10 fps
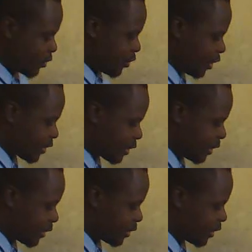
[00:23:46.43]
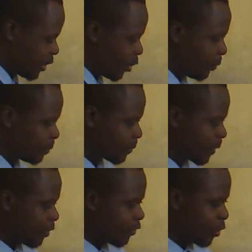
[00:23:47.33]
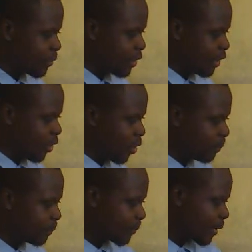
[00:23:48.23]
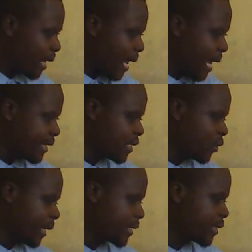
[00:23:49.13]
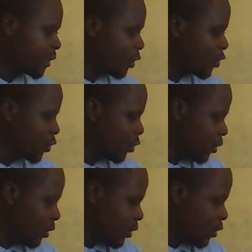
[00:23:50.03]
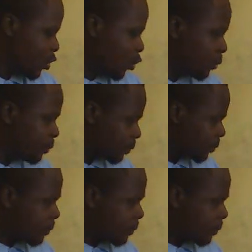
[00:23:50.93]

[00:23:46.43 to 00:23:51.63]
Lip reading: this is 0. From 0 until x is equal to 2.